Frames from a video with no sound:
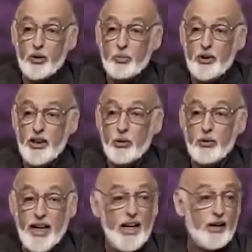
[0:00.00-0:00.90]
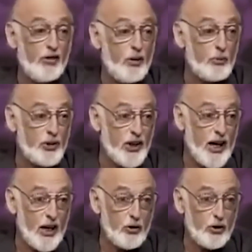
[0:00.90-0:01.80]
could predict with
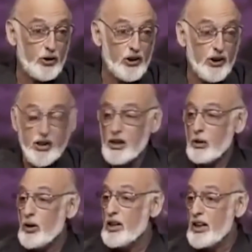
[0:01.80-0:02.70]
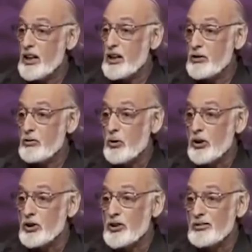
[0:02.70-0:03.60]
85% accuracy whether they get
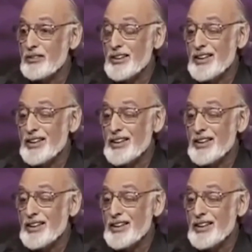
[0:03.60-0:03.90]
divorced.